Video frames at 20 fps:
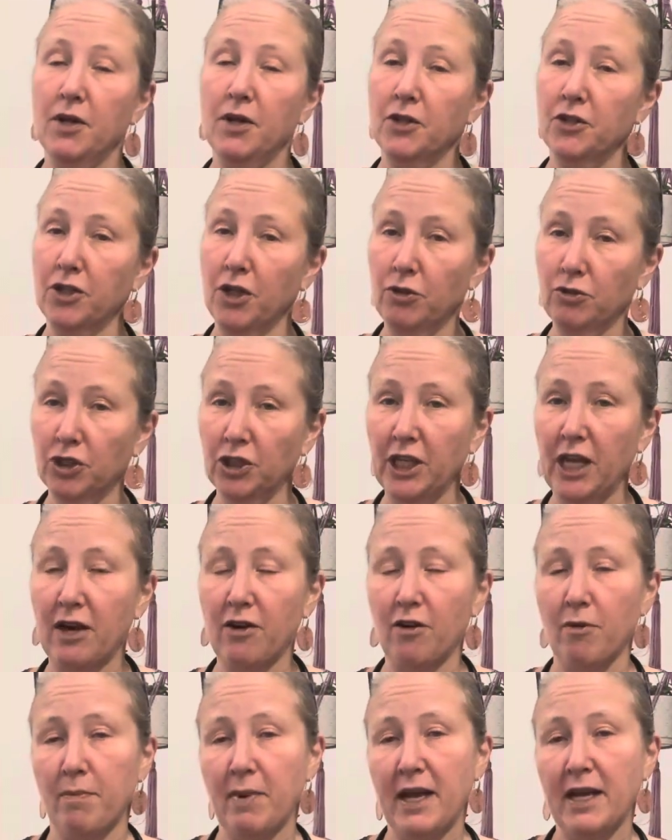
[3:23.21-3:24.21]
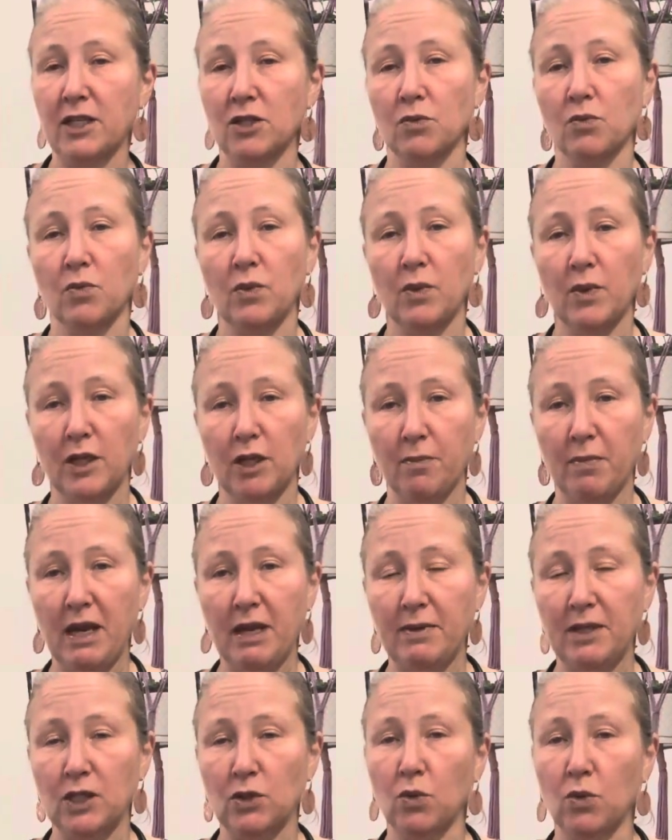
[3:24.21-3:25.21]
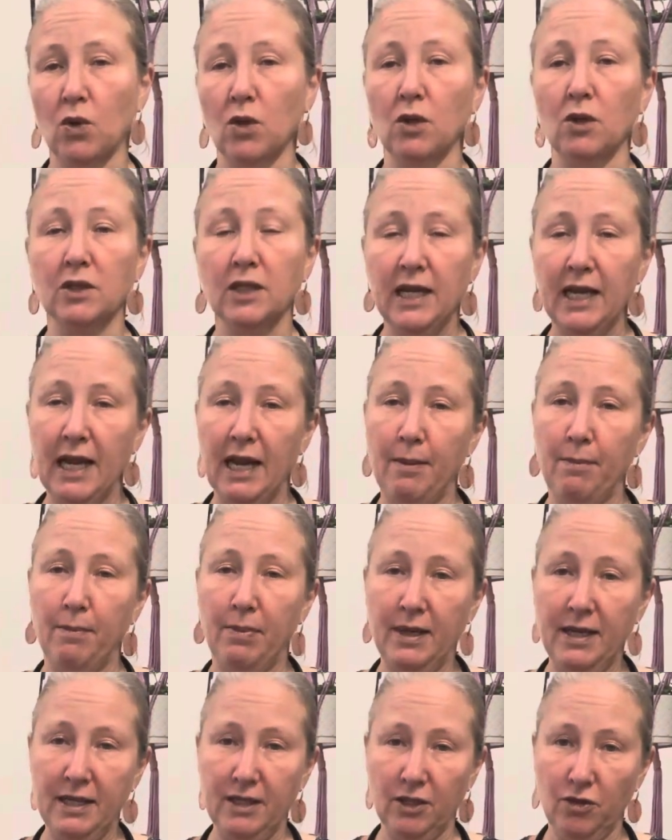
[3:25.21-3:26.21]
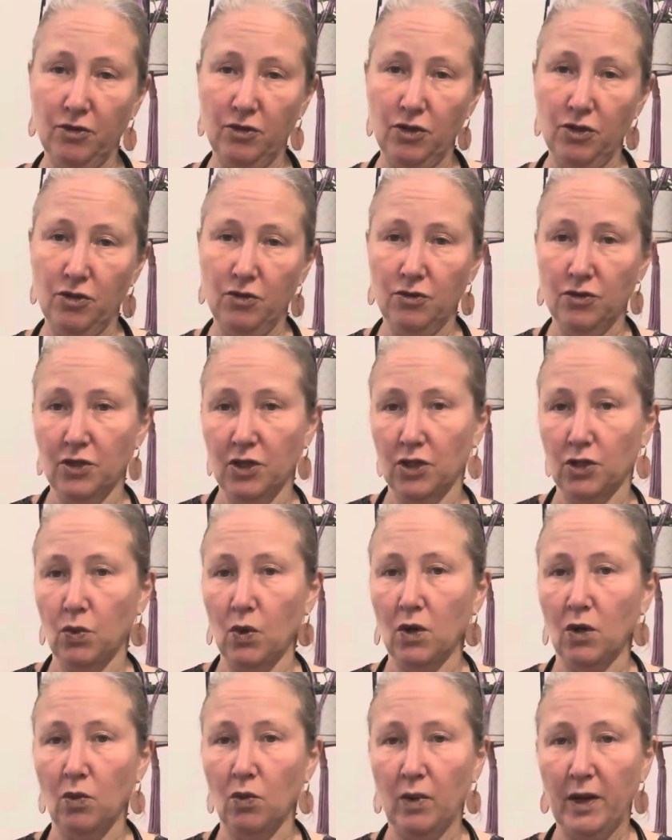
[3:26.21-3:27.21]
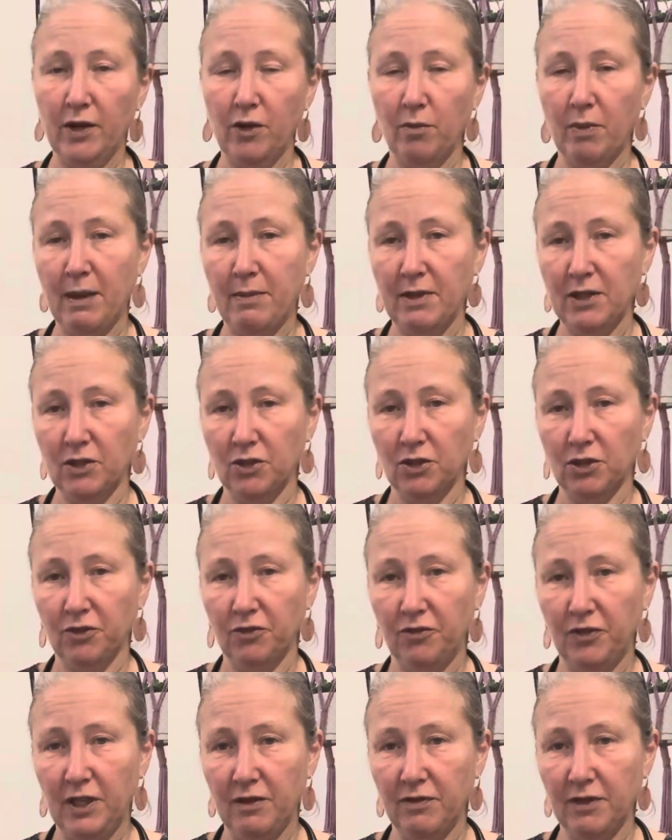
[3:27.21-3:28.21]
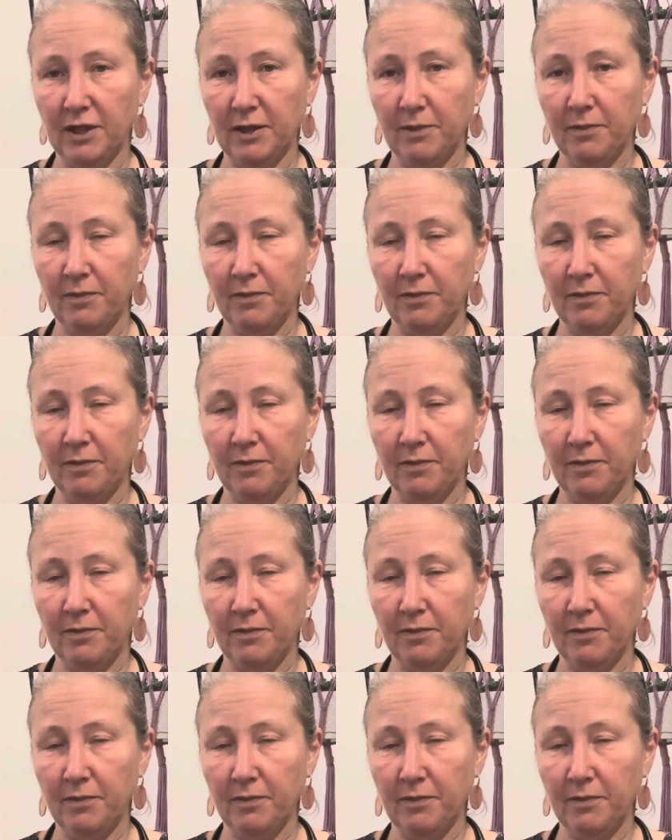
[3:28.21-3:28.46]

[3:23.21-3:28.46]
Don't share a bed when your baby is swaddled, and please don't use a swaddle when your baby's got a fever.